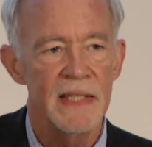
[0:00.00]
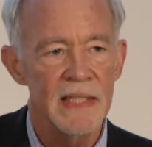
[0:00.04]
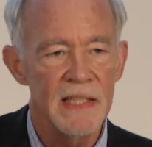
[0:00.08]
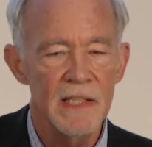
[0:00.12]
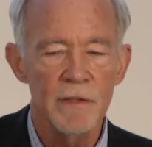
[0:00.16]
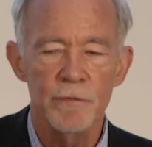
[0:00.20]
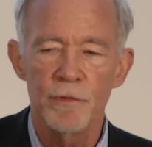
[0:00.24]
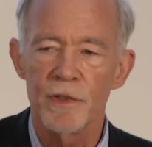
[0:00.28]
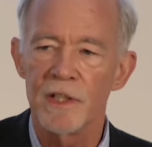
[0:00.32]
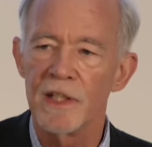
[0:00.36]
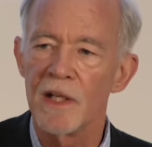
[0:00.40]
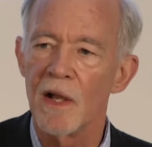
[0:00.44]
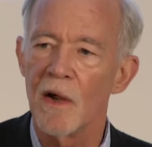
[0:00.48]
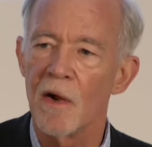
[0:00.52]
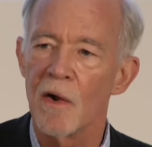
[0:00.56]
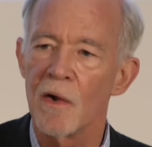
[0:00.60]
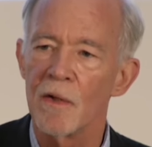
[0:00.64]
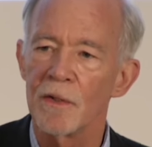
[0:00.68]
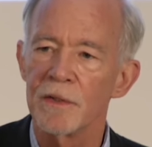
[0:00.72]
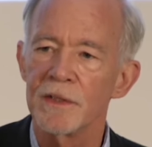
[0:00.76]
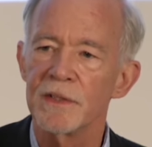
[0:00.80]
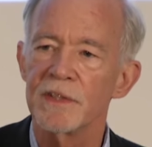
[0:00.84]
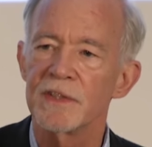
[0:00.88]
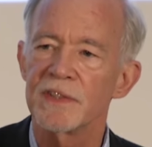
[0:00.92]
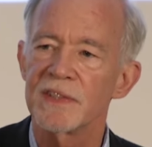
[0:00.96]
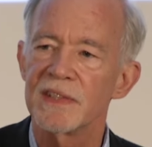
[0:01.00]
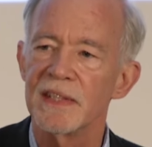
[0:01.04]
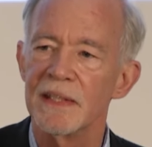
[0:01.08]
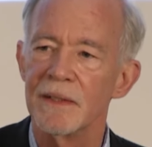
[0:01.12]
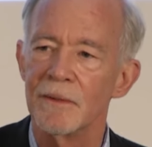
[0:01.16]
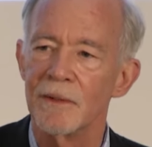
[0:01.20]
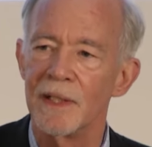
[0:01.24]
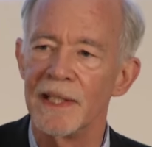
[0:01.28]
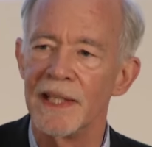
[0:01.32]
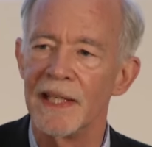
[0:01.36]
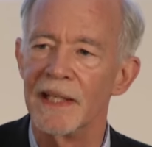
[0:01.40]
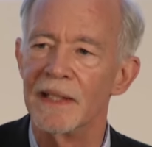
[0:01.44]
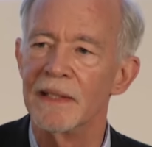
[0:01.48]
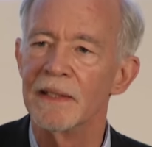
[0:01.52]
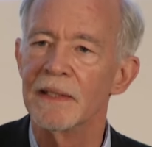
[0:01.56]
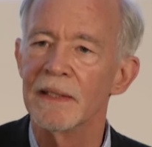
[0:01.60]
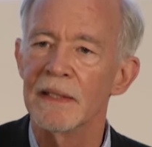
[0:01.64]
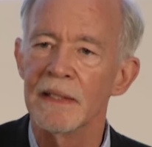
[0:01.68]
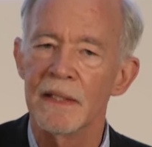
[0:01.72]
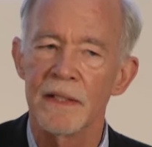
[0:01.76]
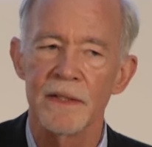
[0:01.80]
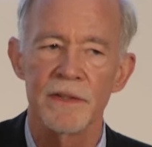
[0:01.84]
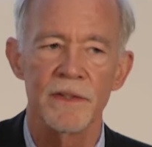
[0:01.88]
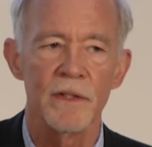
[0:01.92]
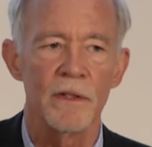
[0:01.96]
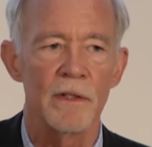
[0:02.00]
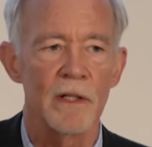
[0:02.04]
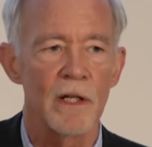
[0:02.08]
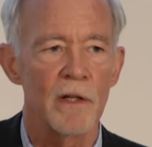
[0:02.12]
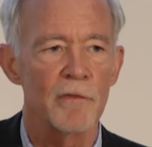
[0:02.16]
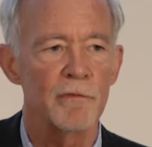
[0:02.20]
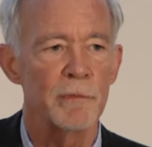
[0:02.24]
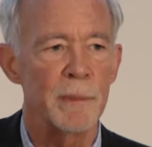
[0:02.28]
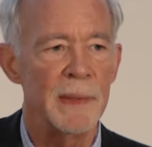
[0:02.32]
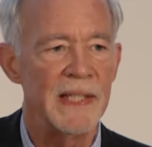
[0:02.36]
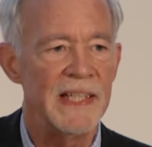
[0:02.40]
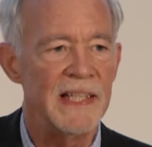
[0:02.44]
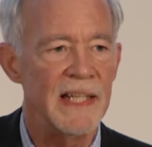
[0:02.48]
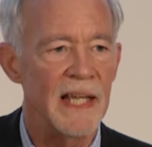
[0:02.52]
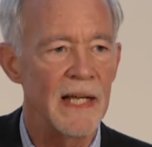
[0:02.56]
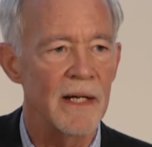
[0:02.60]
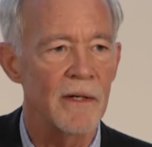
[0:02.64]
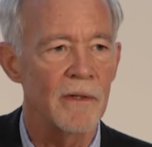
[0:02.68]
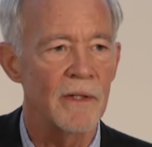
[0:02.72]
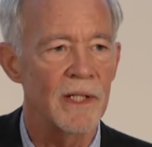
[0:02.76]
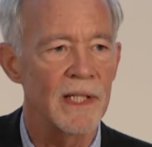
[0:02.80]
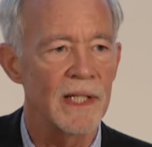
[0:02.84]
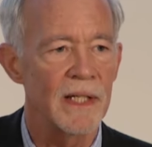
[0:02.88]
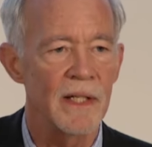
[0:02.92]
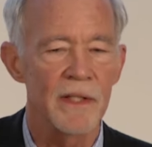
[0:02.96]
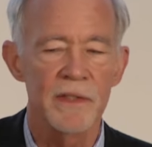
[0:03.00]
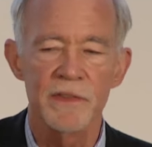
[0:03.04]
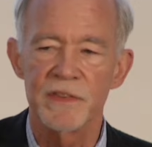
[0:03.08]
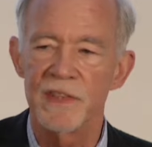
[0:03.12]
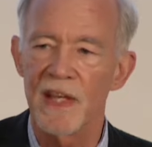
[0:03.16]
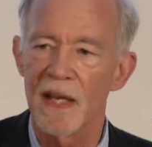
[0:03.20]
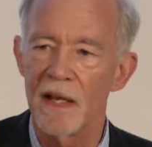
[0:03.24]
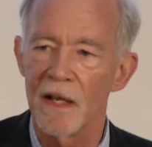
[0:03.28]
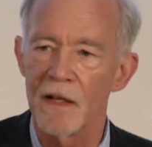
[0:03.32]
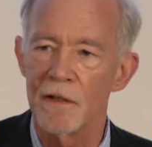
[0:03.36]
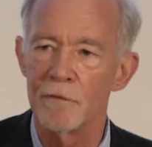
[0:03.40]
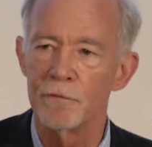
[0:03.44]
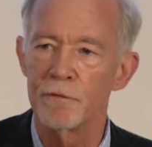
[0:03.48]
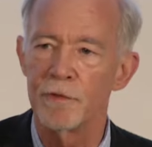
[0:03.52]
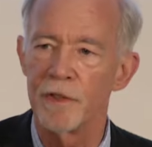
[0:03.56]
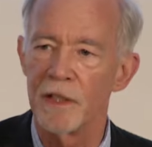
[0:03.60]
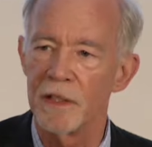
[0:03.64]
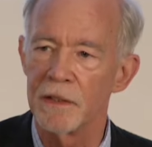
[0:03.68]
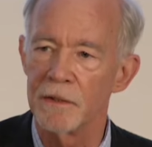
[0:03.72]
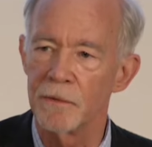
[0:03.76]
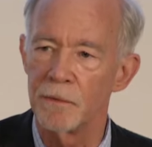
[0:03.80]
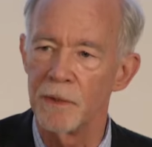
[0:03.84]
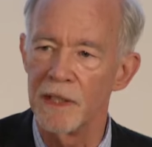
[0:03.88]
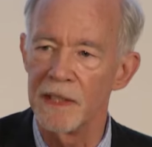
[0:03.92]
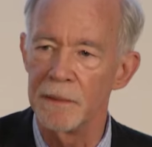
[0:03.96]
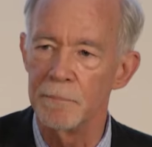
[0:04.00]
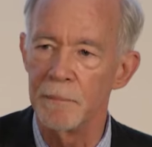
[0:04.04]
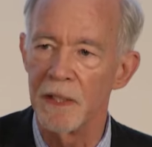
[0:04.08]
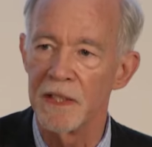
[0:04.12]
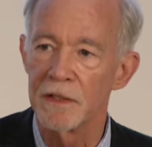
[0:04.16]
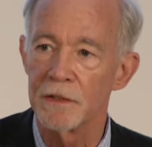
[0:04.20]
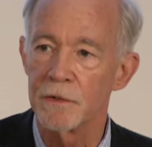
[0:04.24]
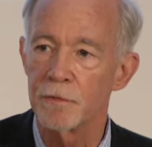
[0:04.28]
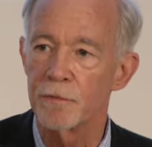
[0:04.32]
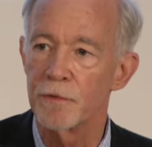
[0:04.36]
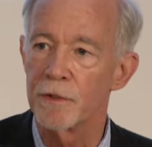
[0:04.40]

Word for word: Even on Syria, there have been areas of agreement,